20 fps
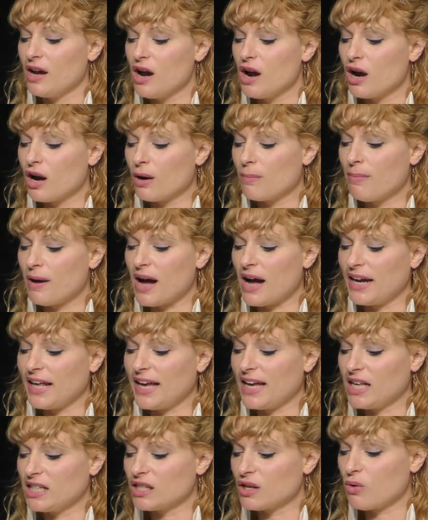Her body
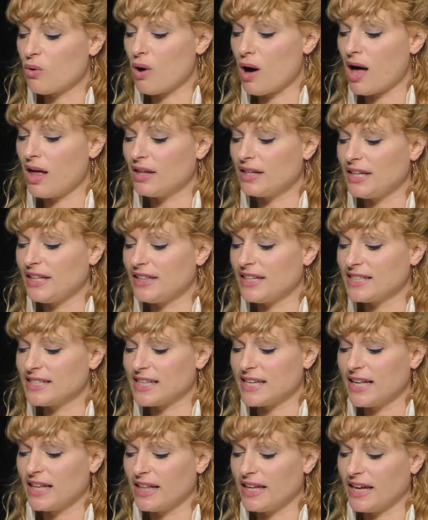has a quality that's
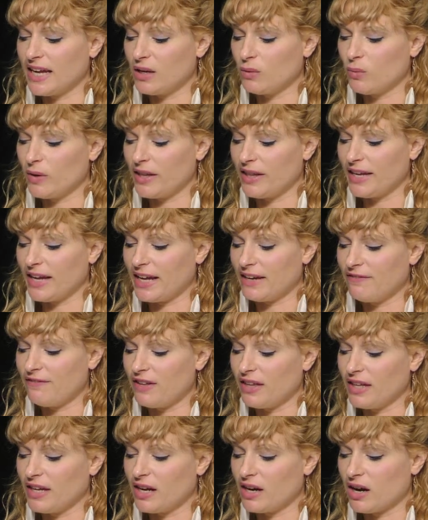killing and willing and
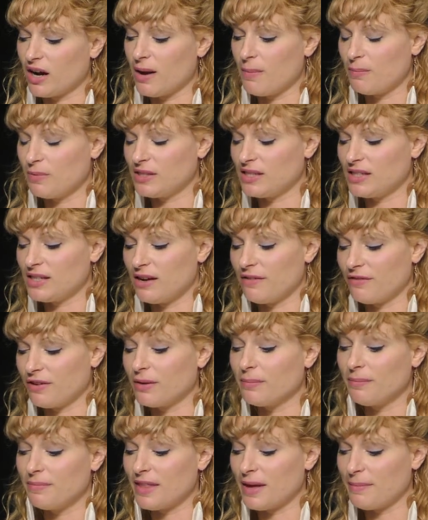filling her up with stuff
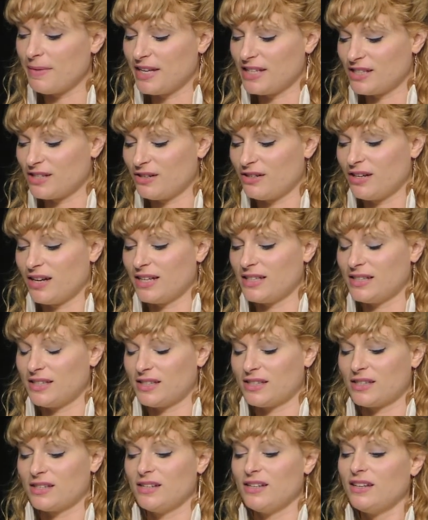that makes her
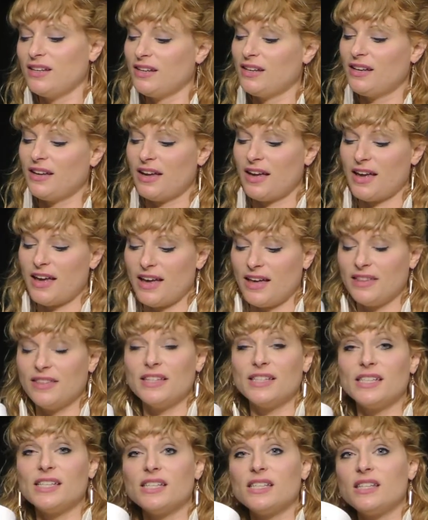nuts. And
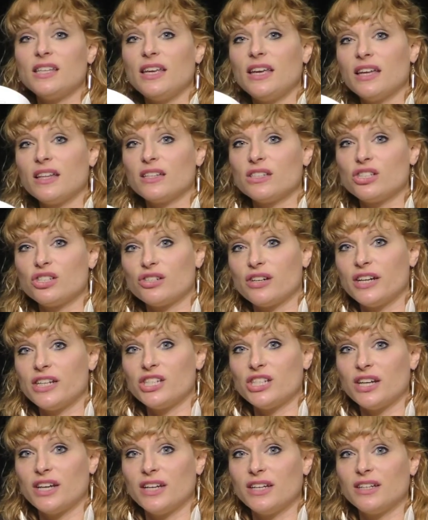this is the
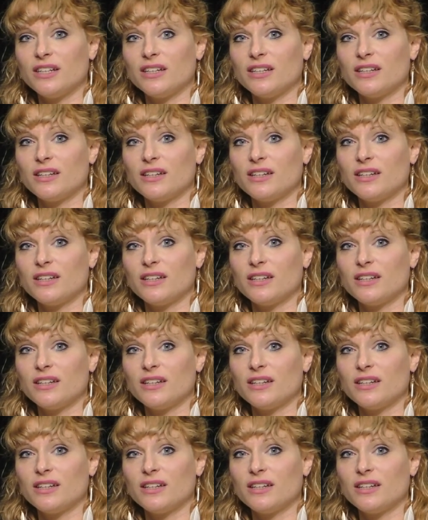illustration.